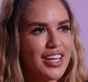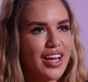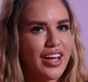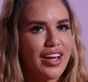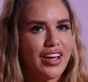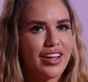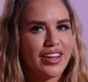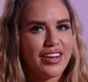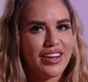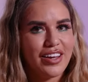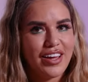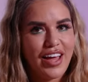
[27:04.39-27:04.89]

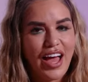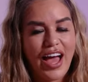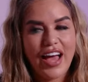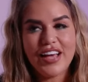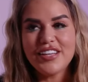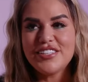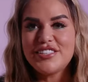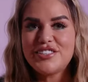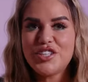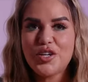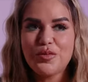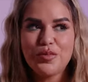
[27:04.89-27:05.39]
All of the
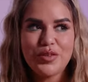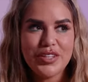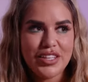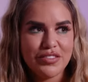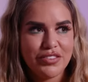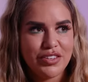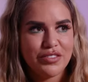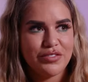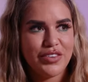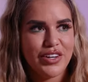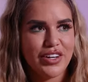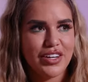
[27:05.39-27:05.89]
above. I still
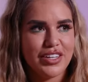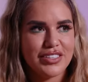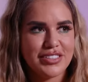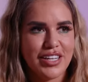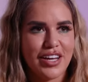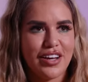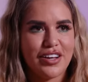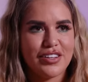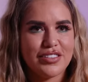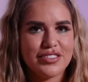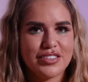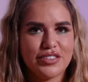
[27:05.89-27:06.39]
believe in fairy
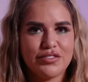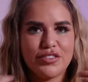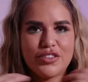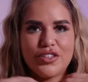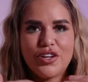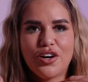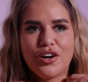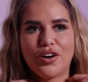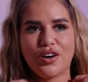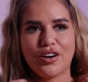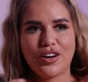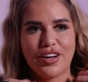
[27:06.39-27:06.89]
tales, even
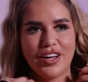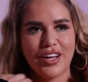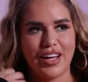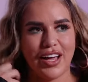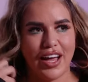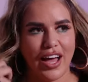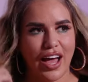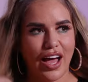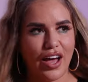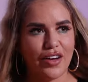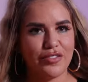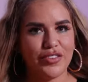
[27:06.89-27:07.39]
though hey,
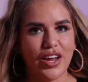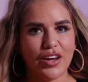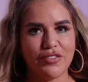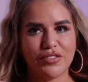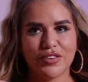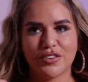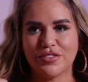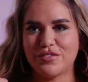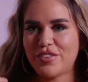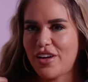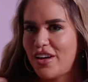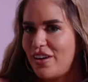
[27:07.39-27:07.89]
I've
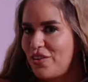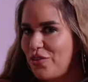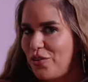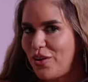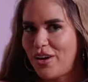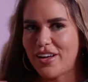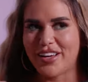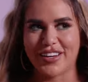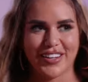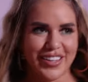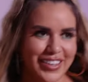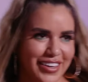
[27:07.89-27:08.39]
never felt
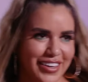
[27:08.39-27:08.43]
one.